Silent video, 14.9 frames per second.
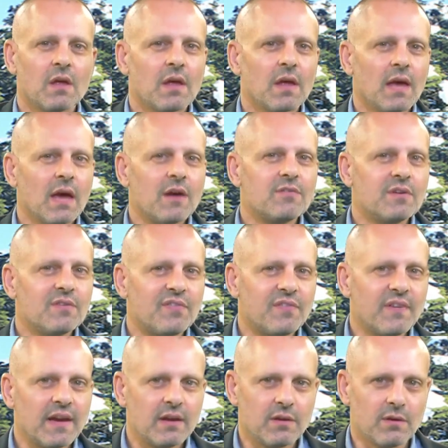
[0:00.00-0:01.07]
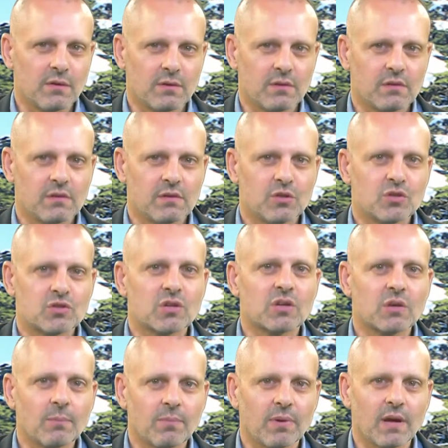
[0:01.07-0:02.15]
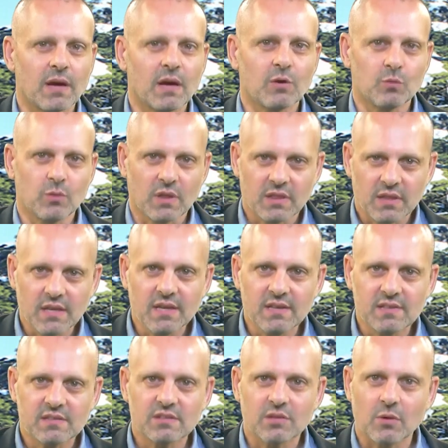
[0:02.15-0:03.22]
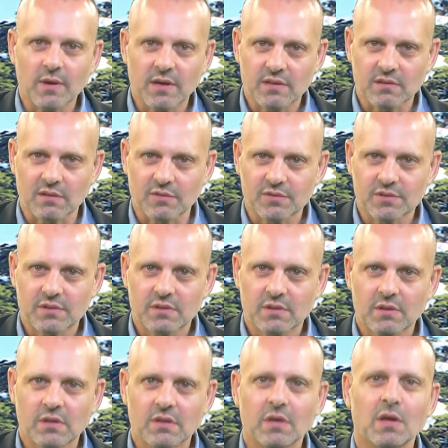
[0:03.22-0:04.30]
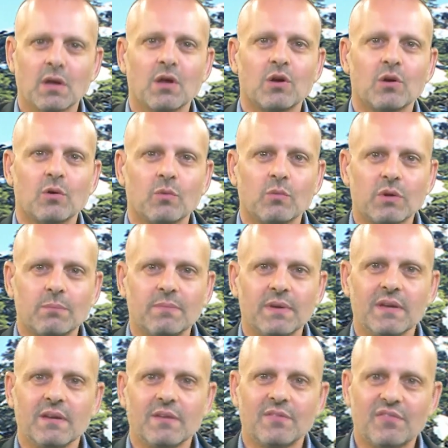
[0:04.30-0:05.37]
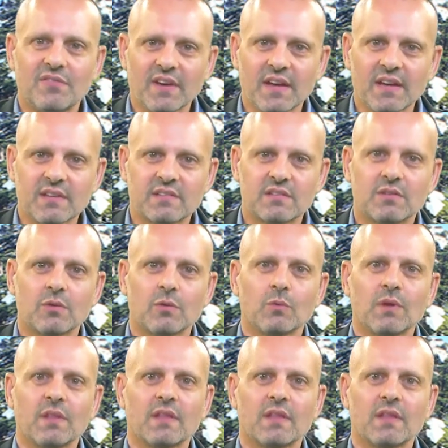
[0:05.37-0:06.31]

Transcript: Every failure to comply with these directives would be faced with